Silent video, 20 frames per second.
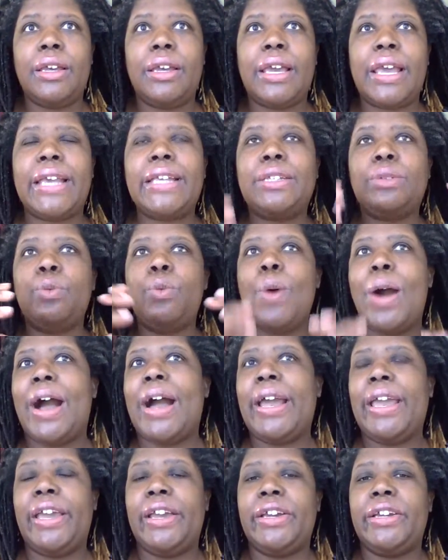is
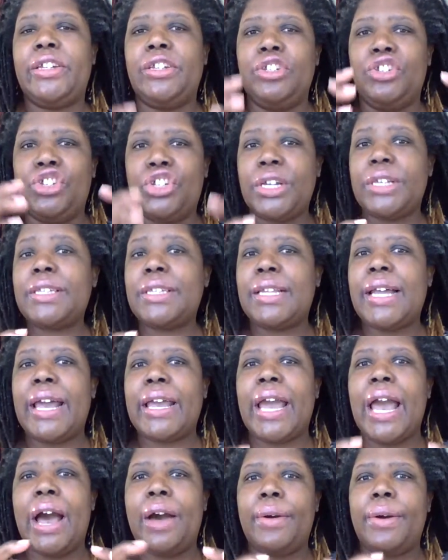wired just
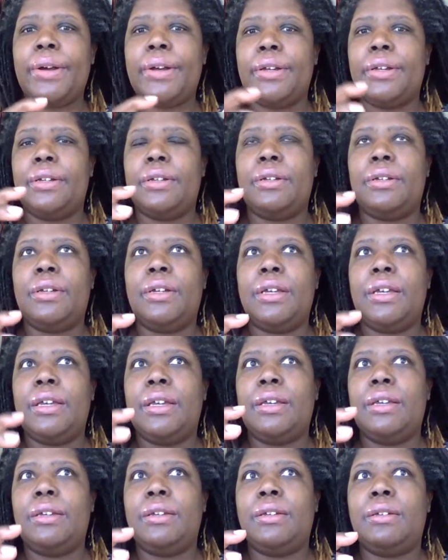like our
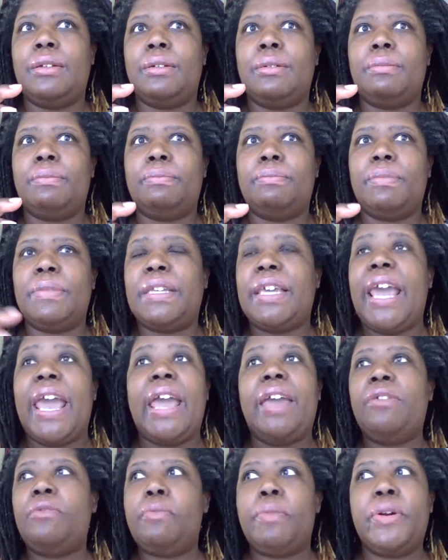
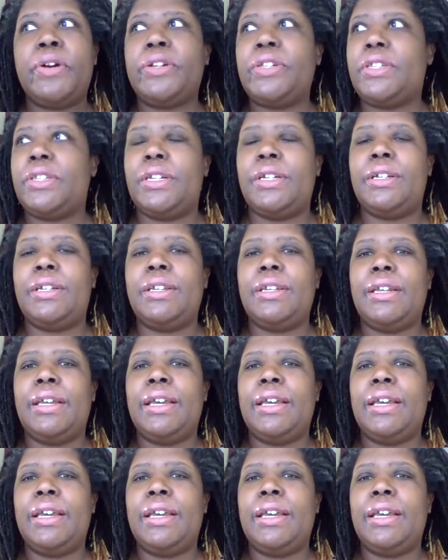cave person